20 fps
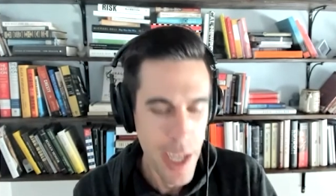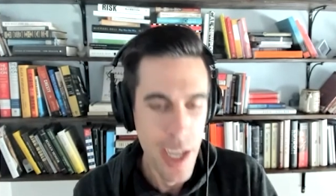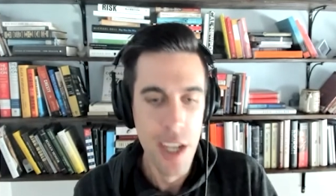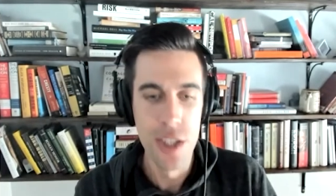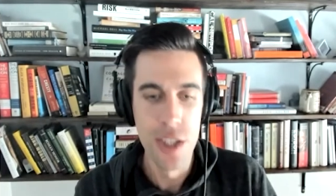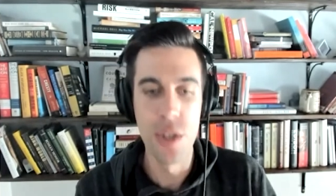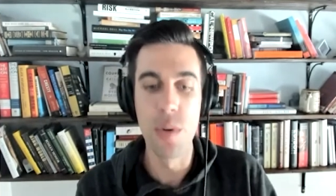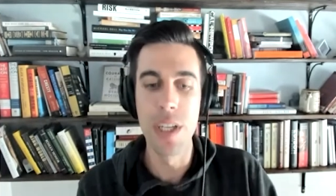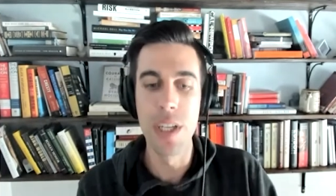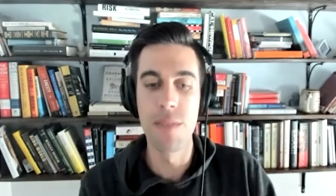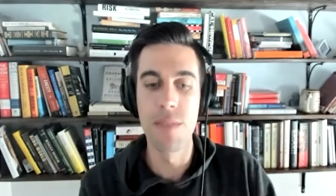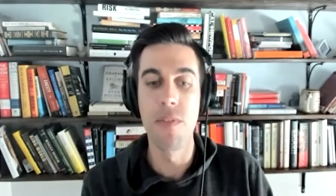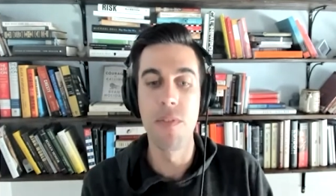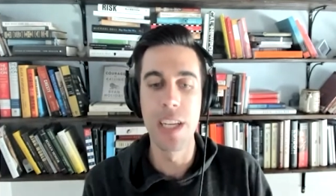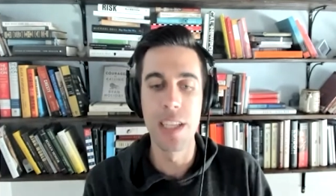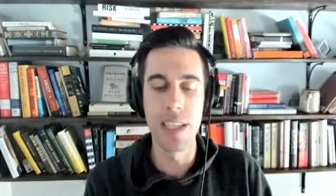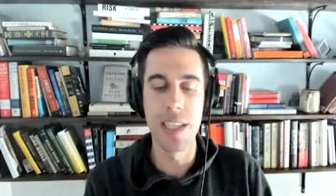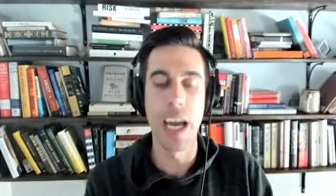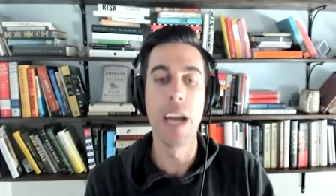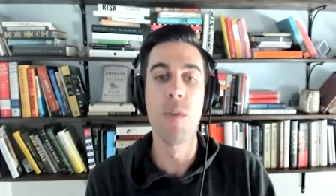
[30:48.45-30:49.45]
So it's
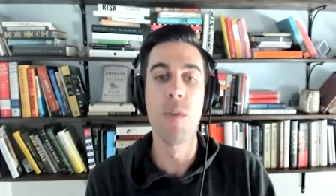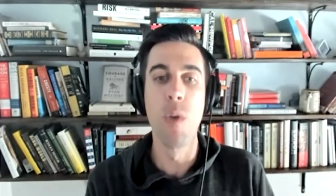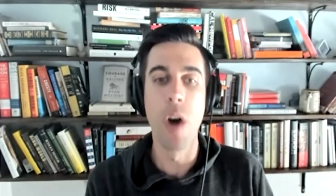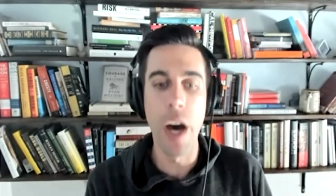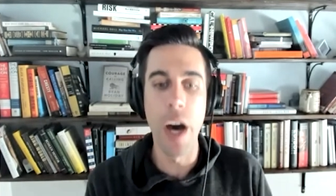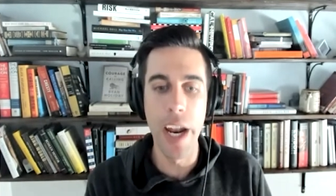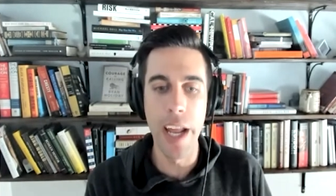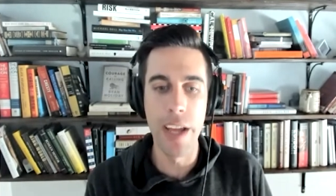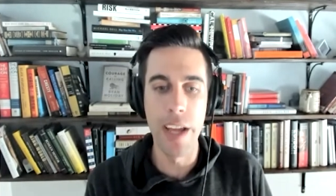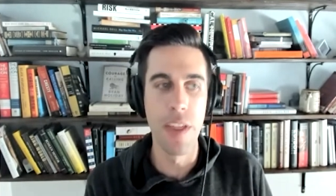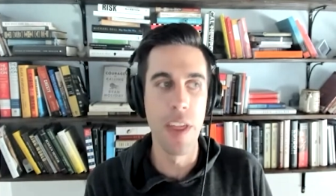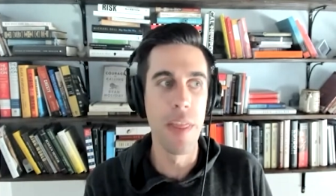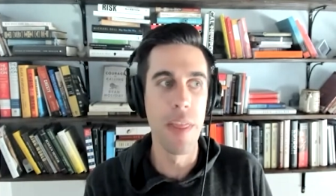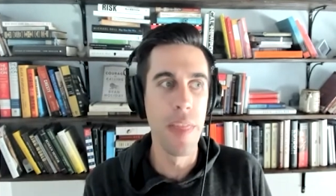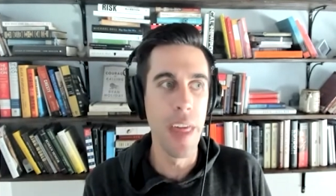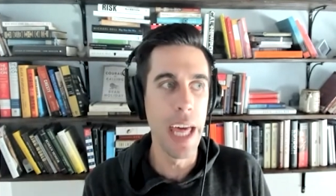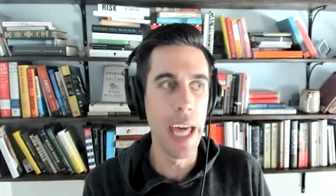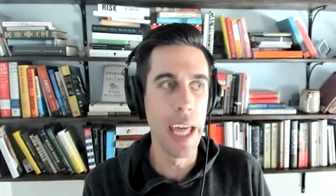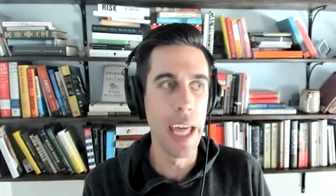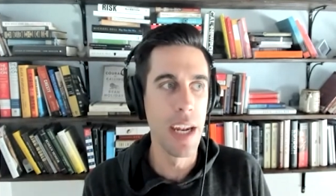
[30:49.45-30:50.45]
it's ironic that
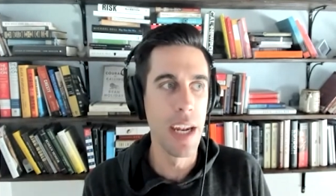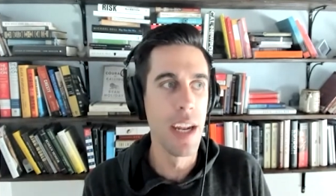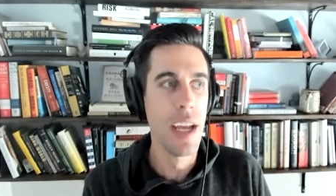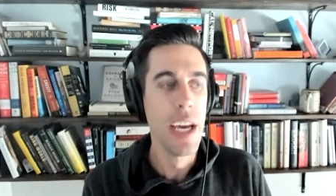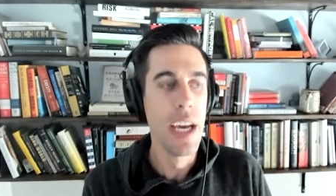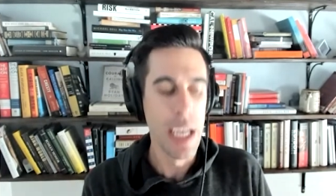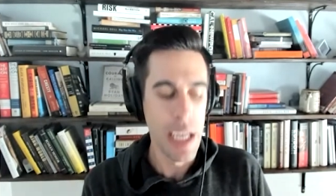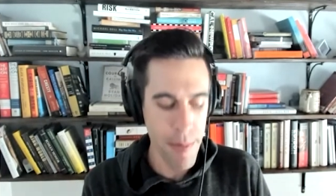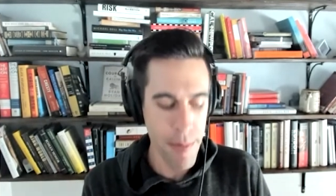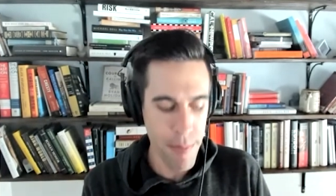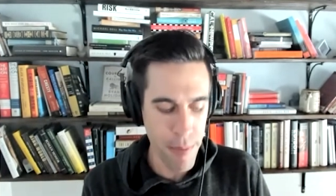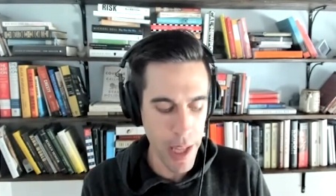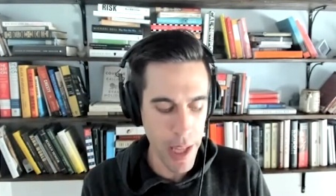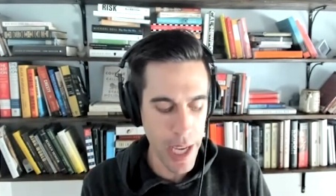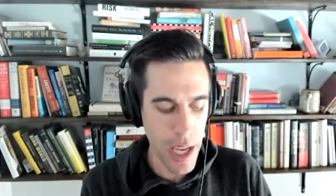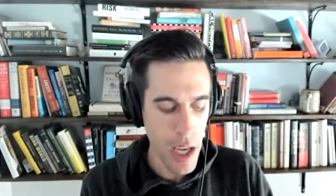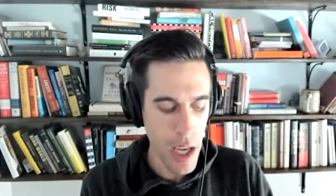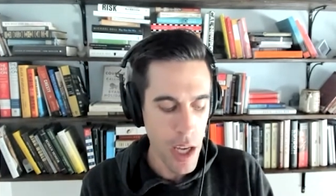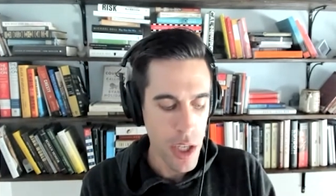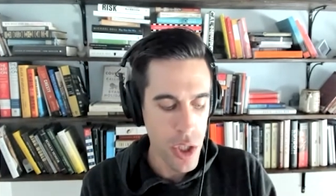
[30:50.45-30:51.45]
then if
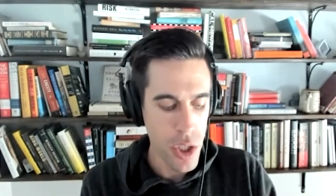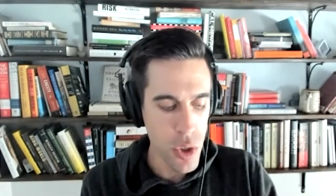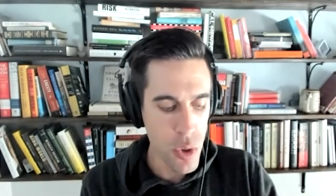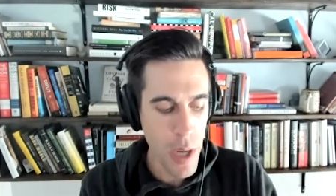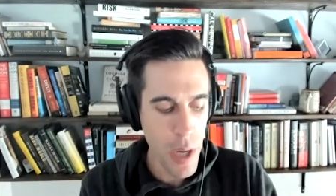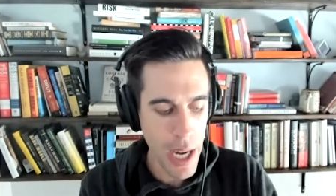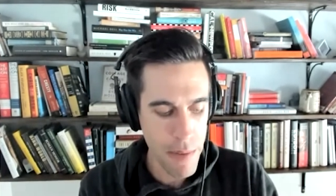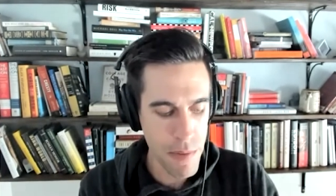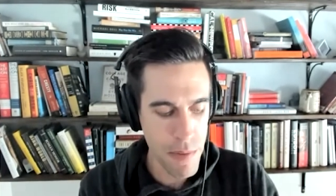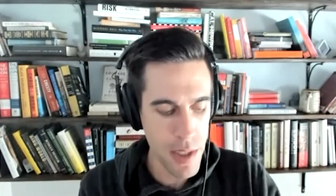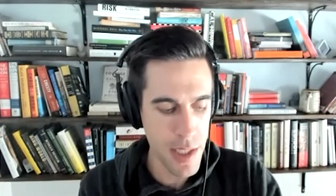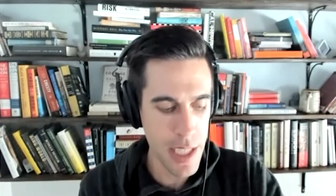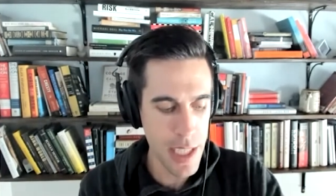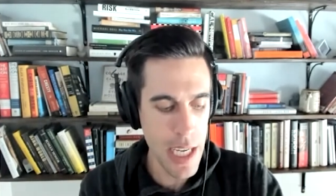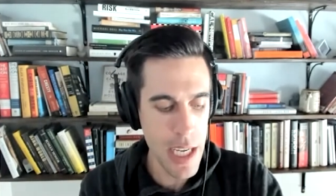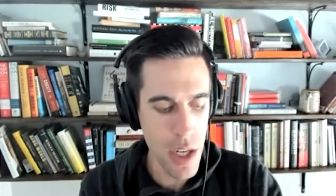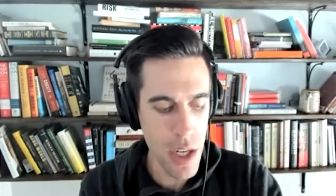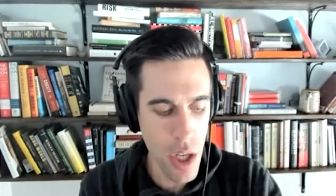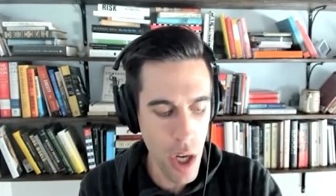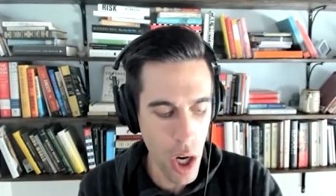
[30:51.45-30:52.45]
like you have to
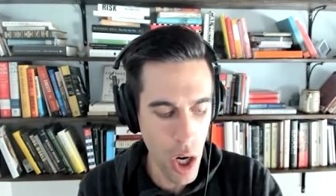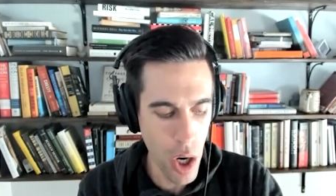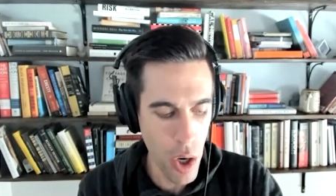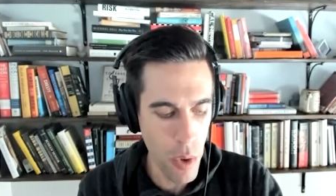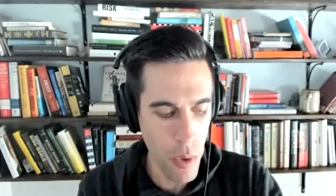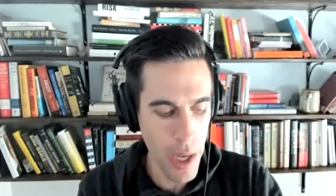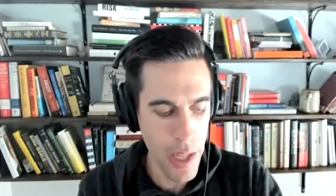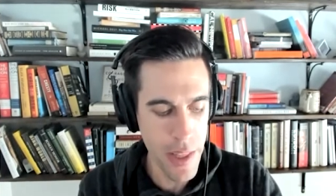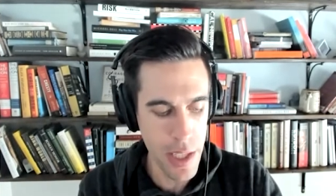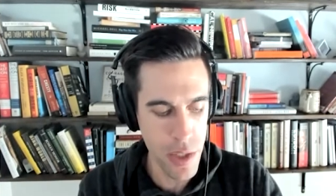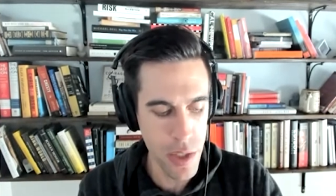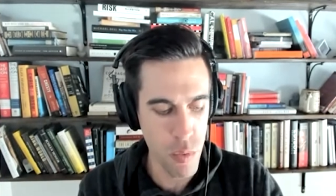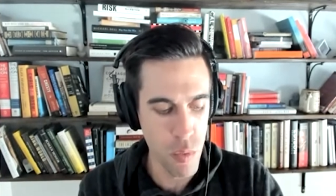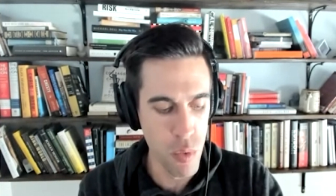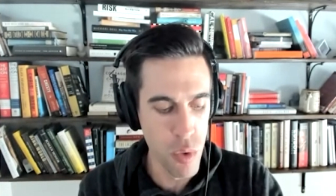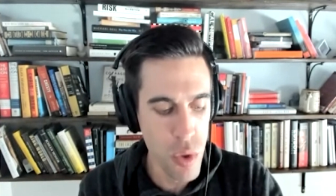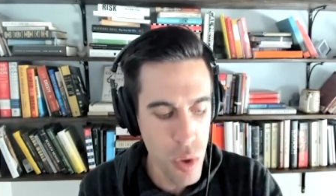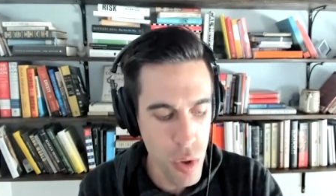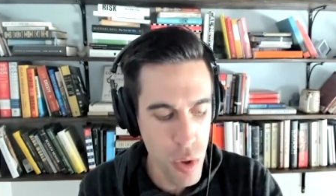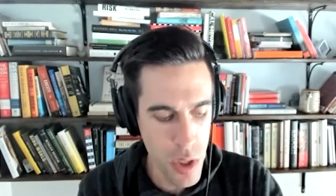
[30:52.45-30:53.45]
say no and that's
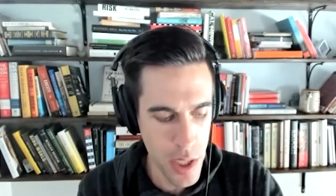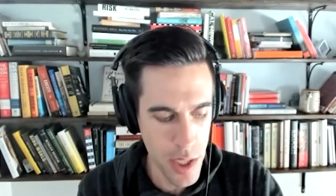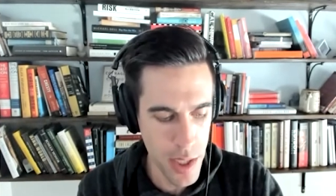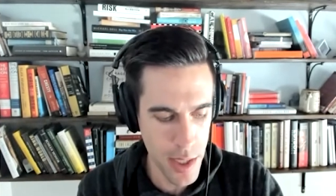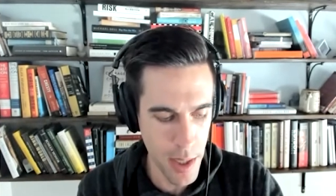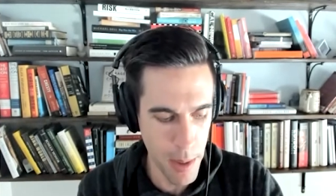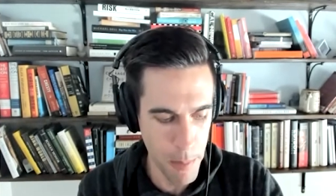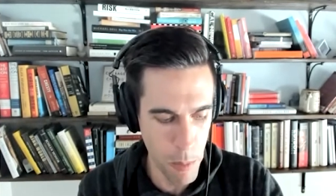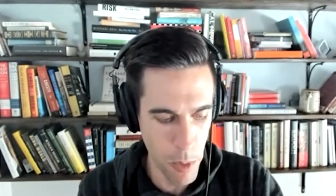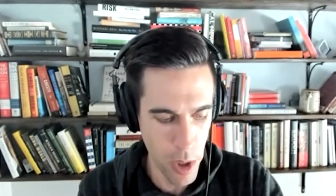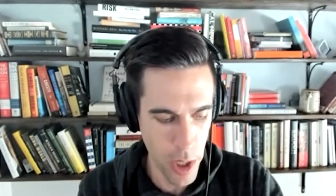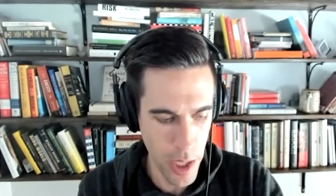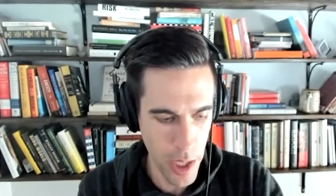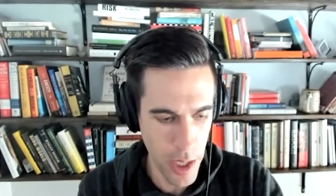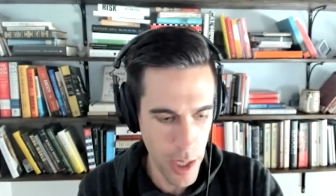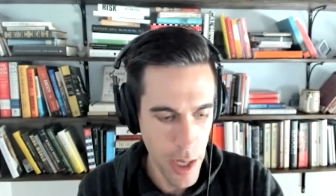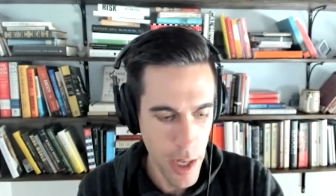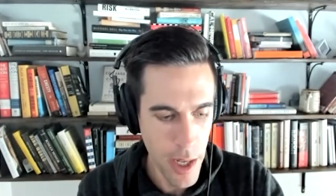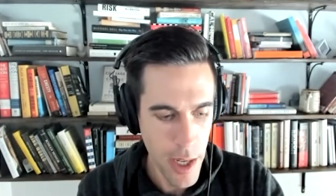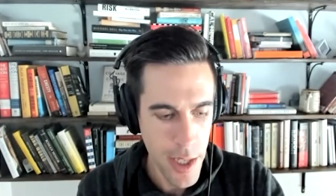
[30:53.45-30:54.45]
rude to someone,